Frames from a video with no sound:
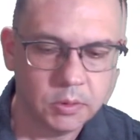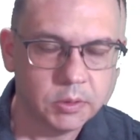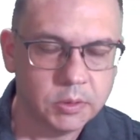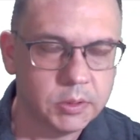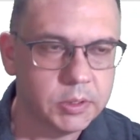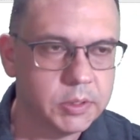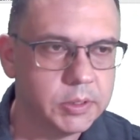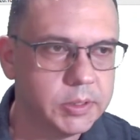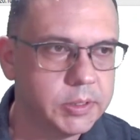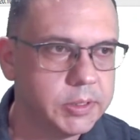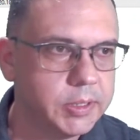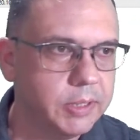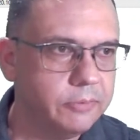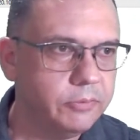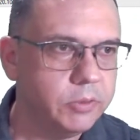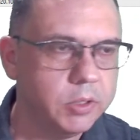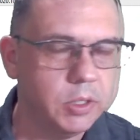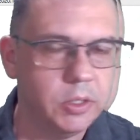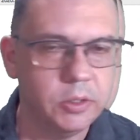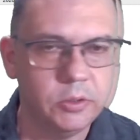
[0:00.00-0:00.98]

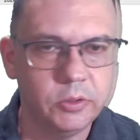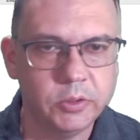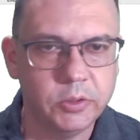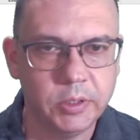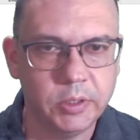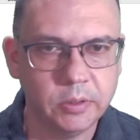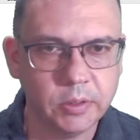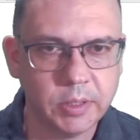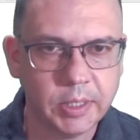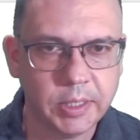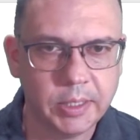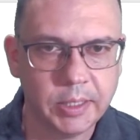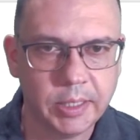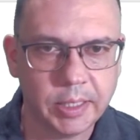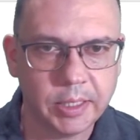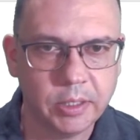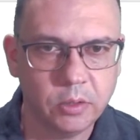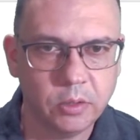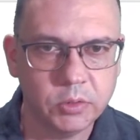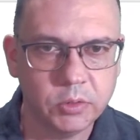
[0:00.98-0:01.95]
700. Okay, I
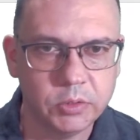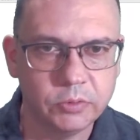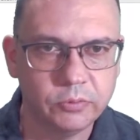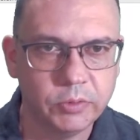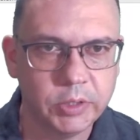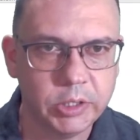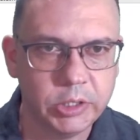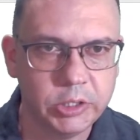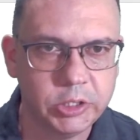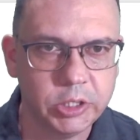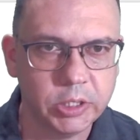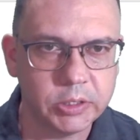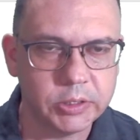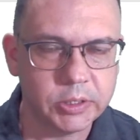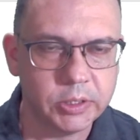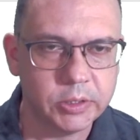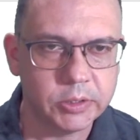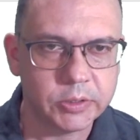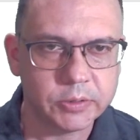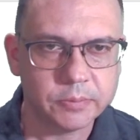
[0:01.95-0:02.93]
can always readjust
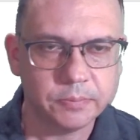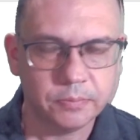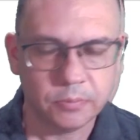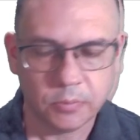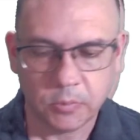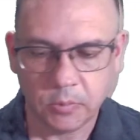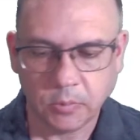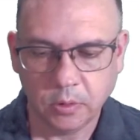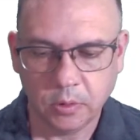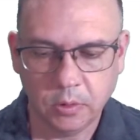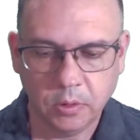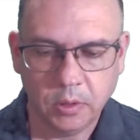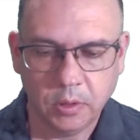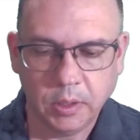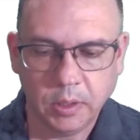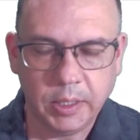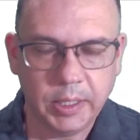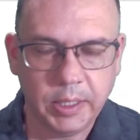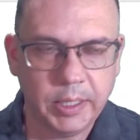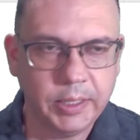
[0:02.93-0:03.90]
this,
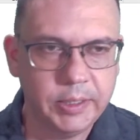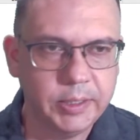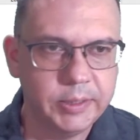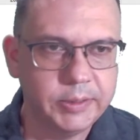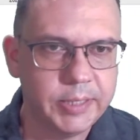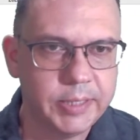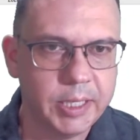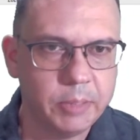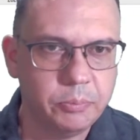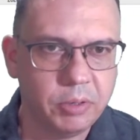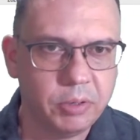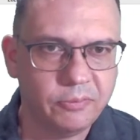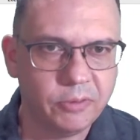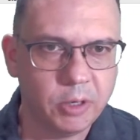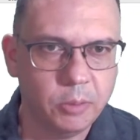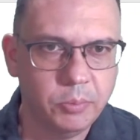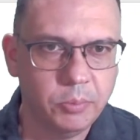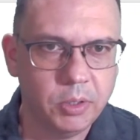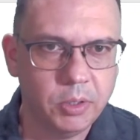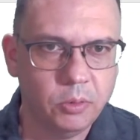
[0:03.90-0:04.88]
and then take profit.
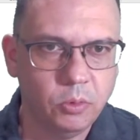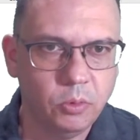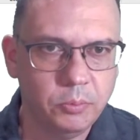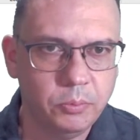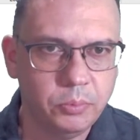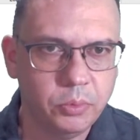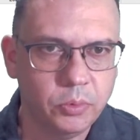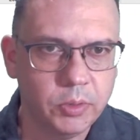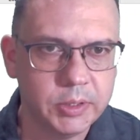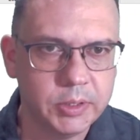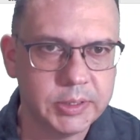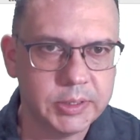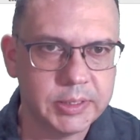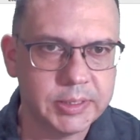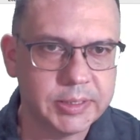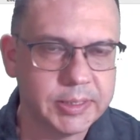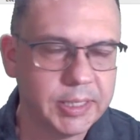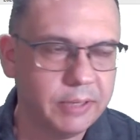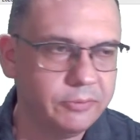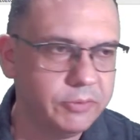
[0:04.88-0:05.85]
I'm gonna put it at
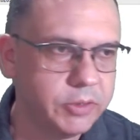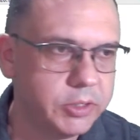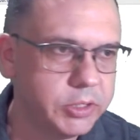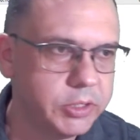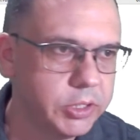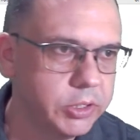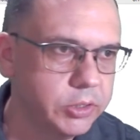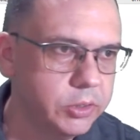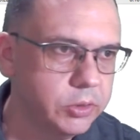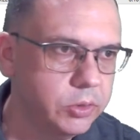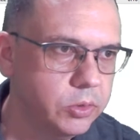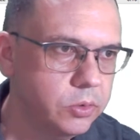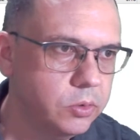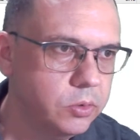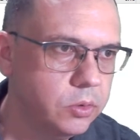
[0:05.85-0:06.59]
1.72.